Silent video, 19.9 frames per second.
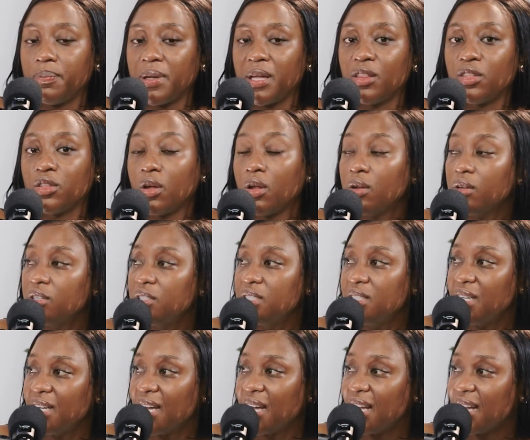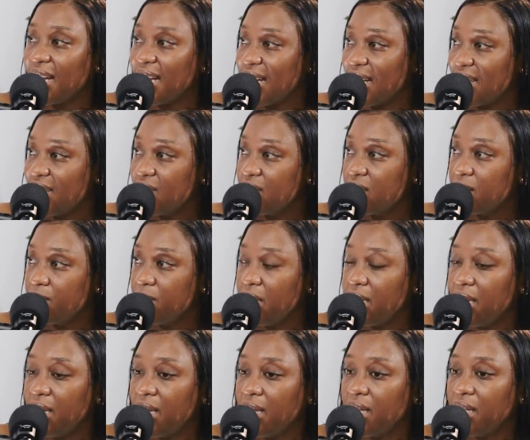pathology inclined,
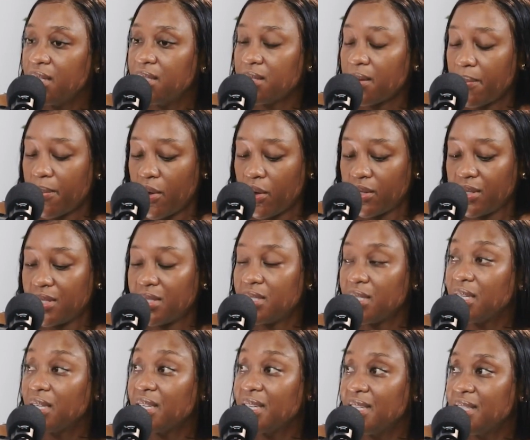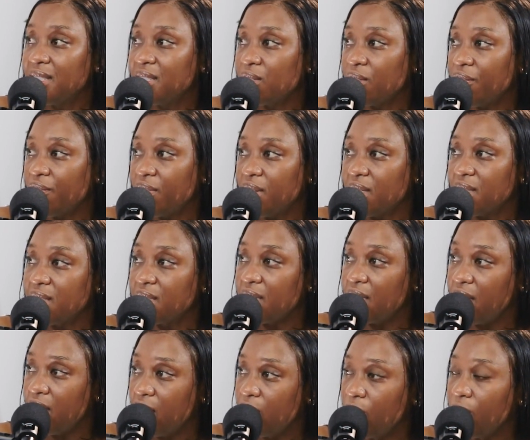meaning it's about sickness of the
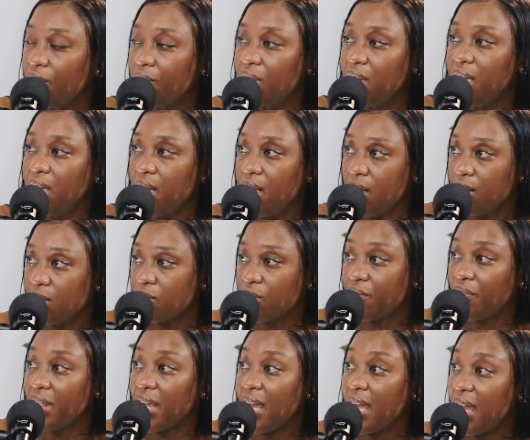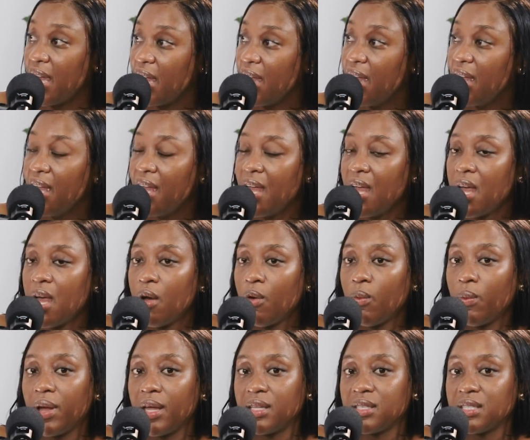skin, of the nails, of the hair,
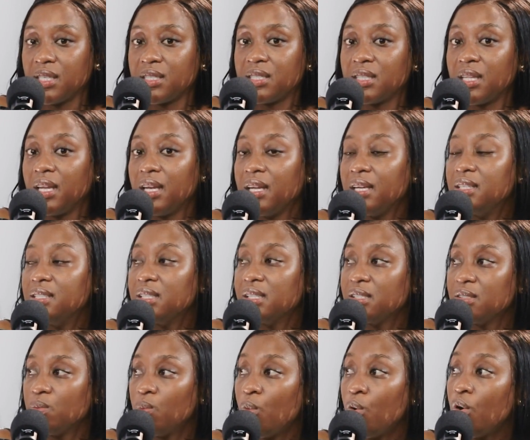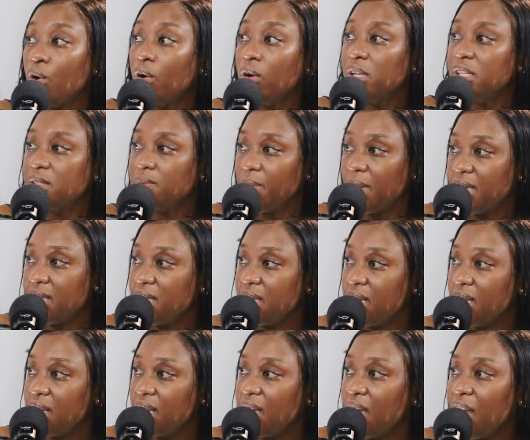whereas aesthetics is more
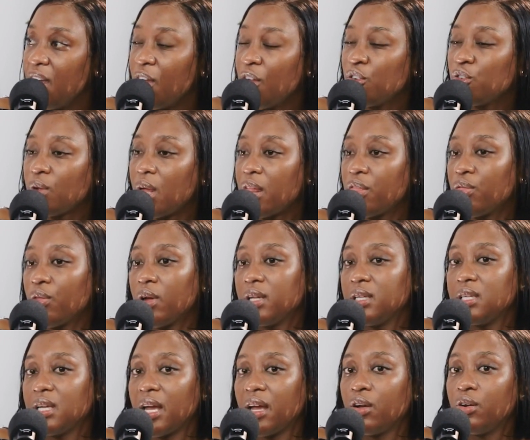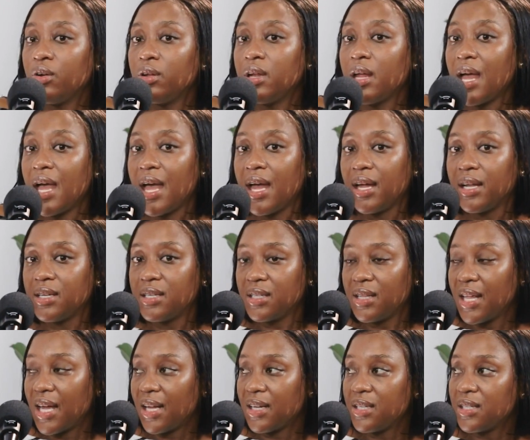cosmetic. So I thought I could
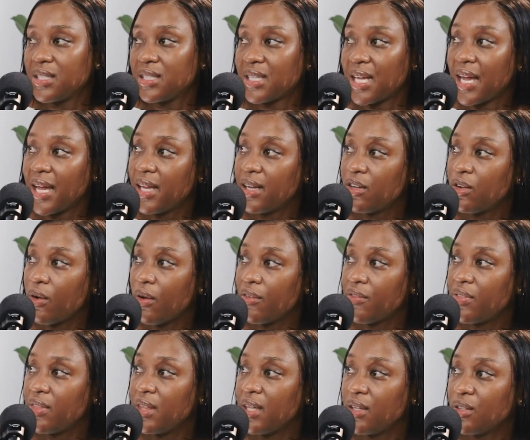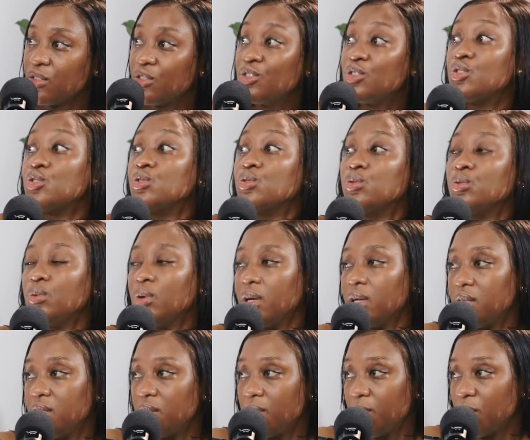add that side of things to
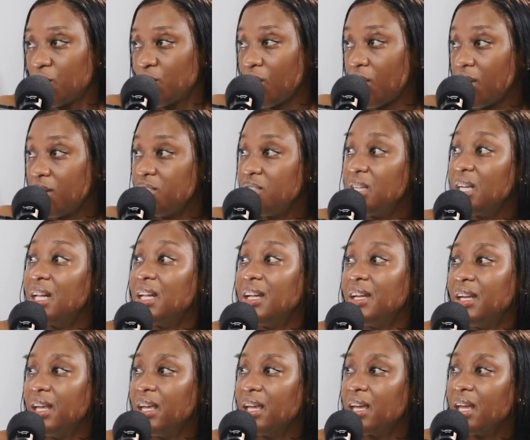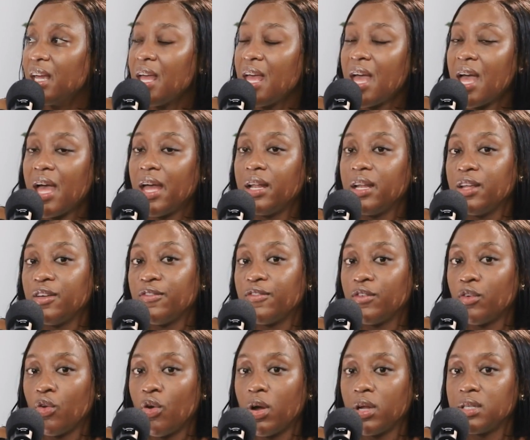a dermatology clinic, and
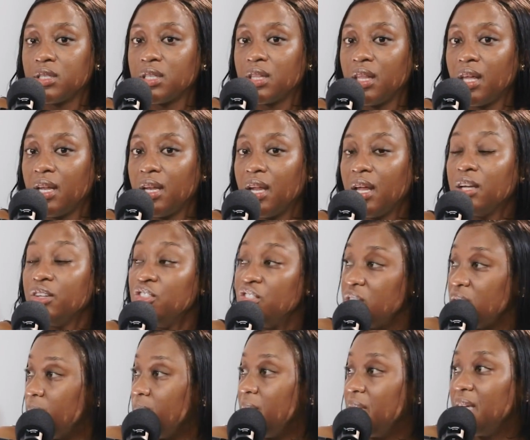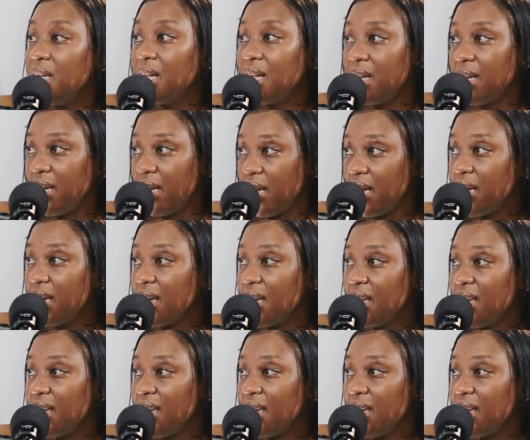if not, then a GP clinic.